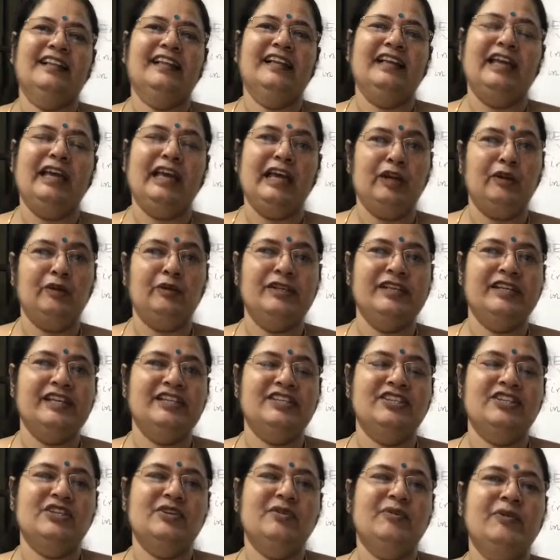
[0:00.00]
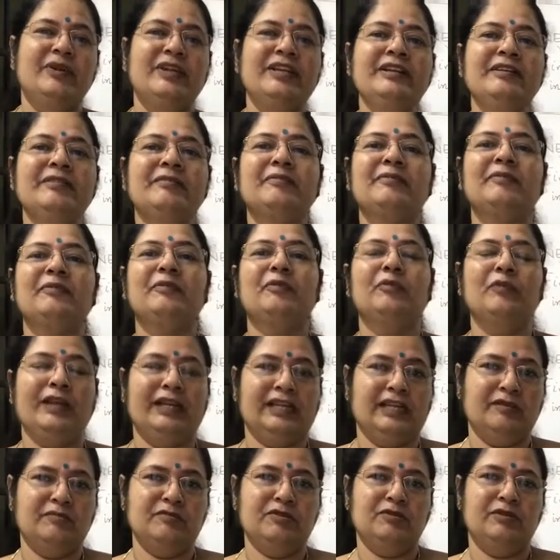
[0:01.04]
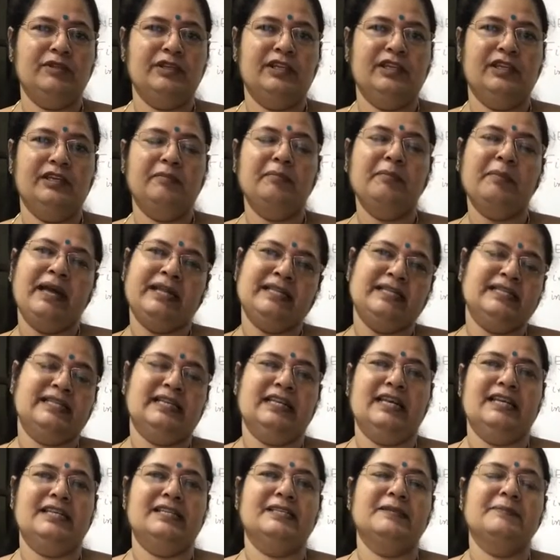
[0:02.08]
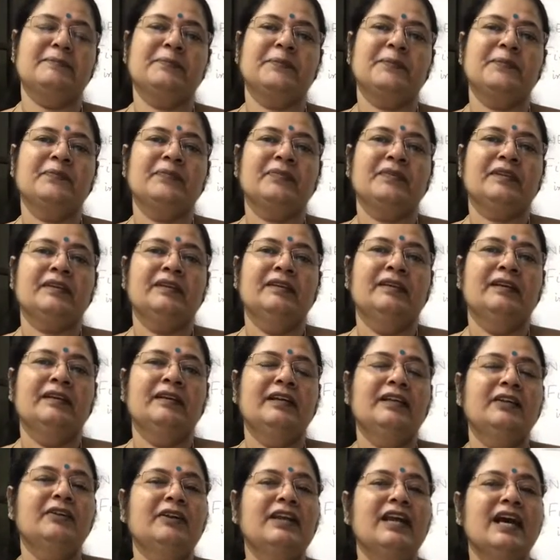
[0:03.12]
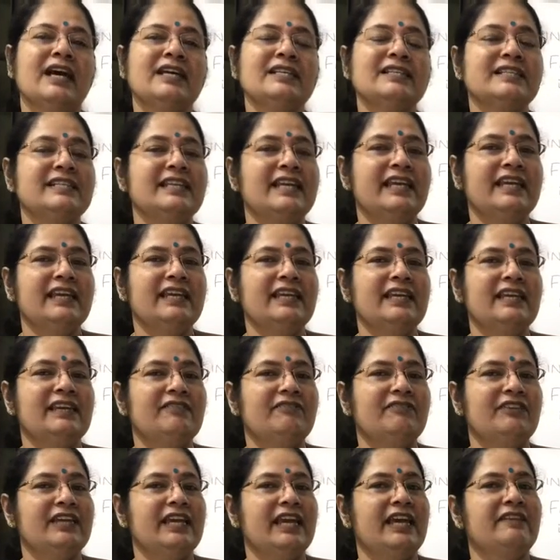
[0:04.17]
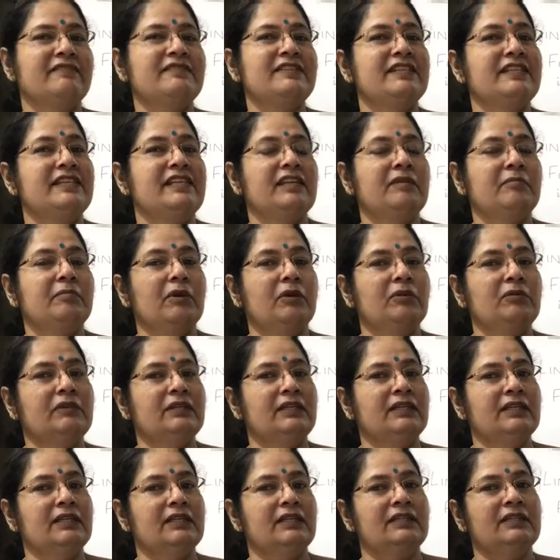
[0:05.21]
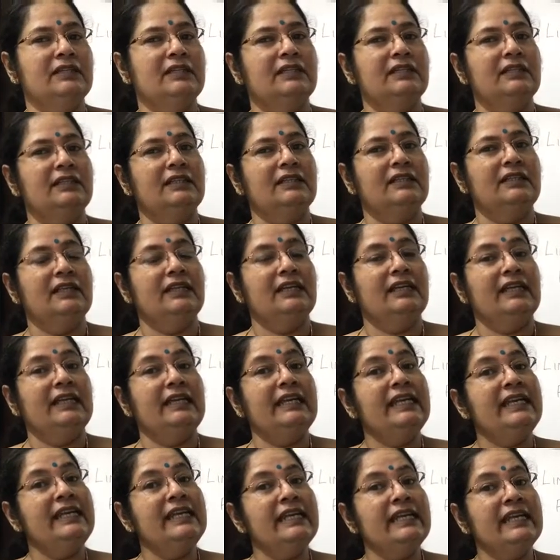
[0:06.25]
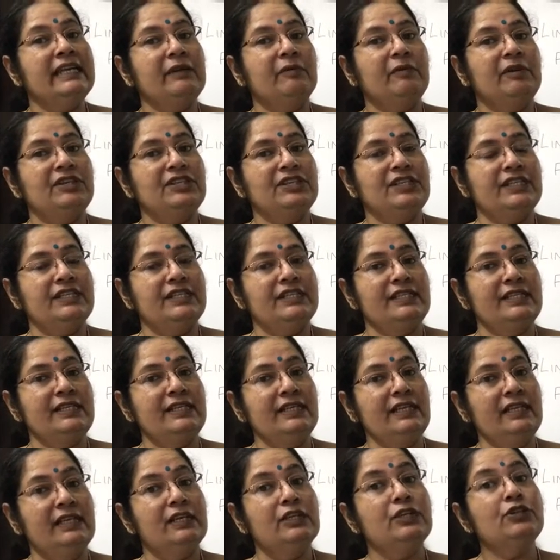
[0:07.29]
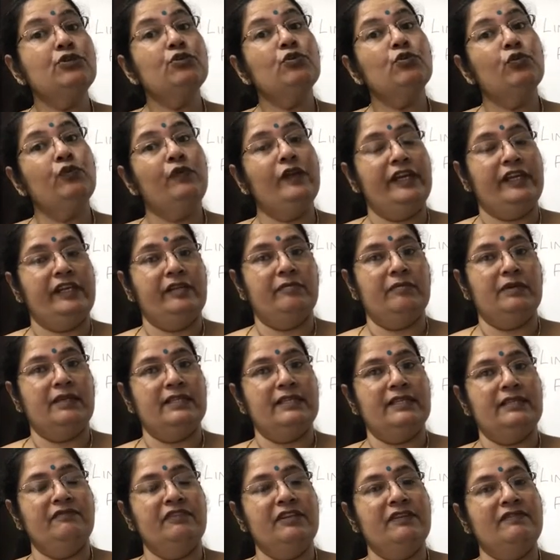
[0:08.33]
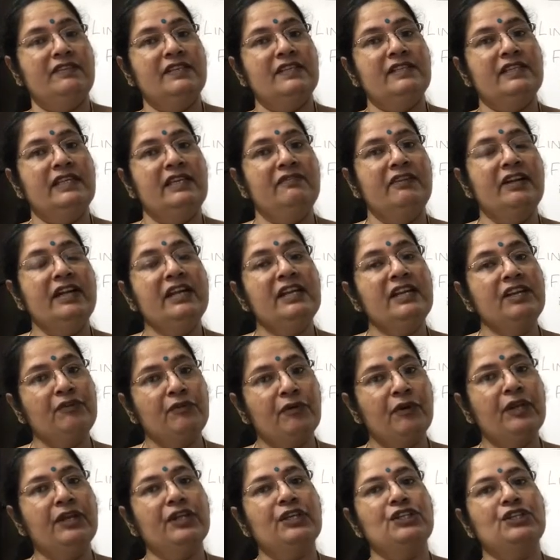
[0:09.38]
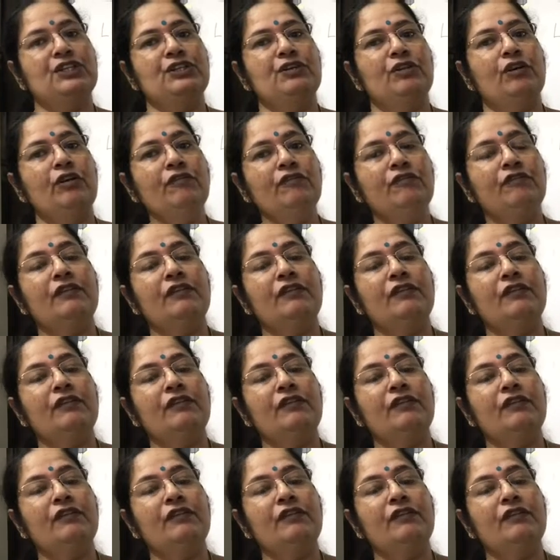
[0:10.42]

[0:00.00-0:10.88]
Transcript: Hello dear children, welcome to the maths class. Now last day we have seen about linear equations in two variables. We have just given an introduction of